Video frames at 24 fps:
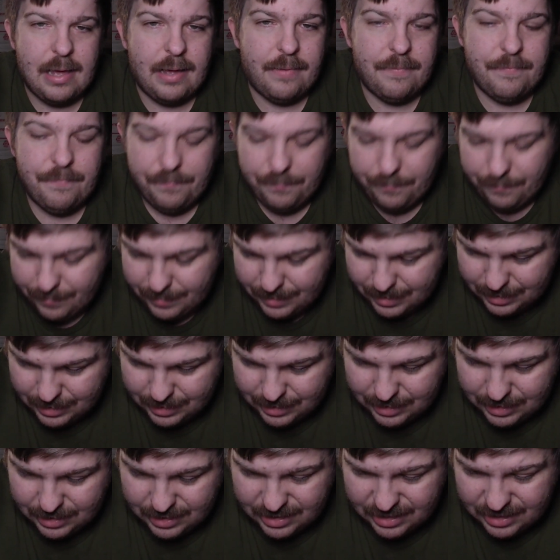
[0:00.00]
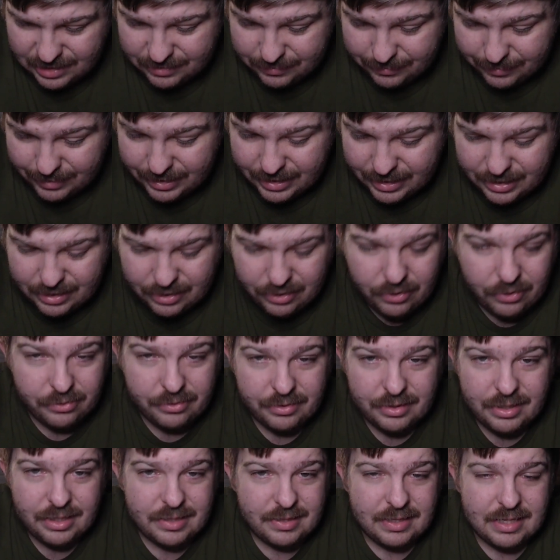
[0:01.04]
yeah it's really the
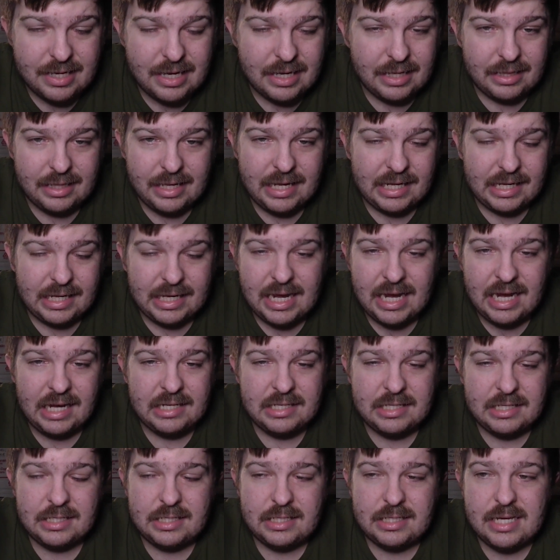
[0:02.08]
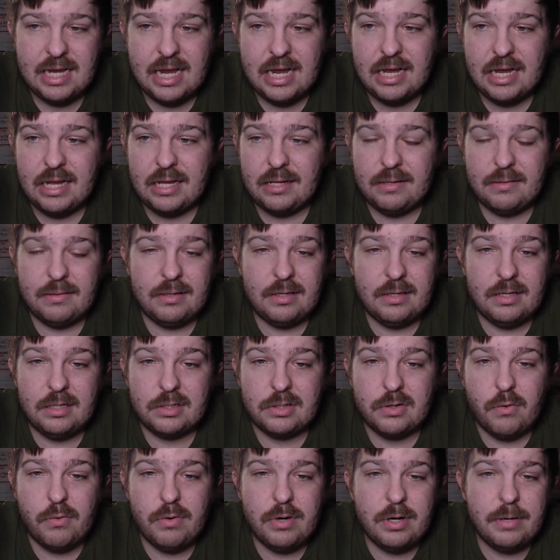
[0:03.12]
only thing that Kansas State
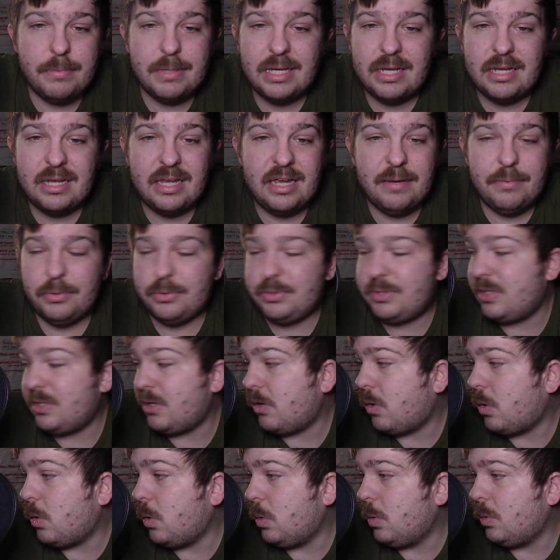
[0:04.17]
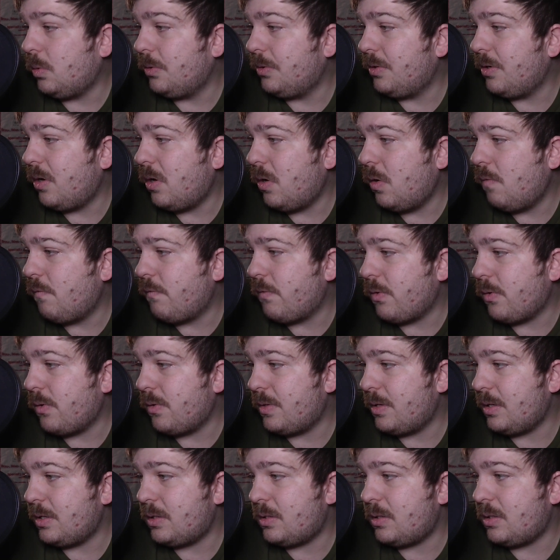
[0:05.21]
is going to be able to hold
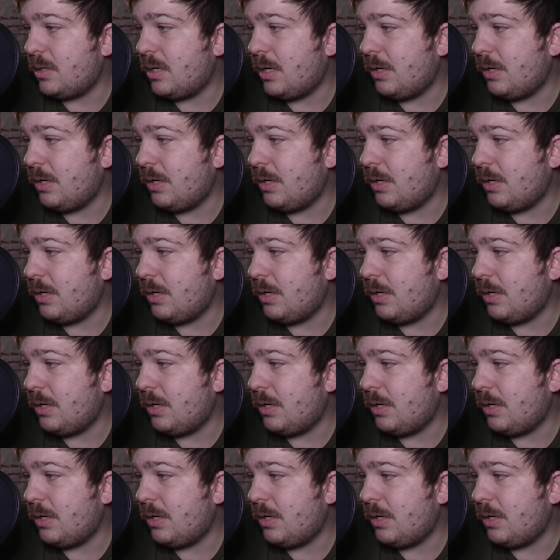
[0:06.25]
over the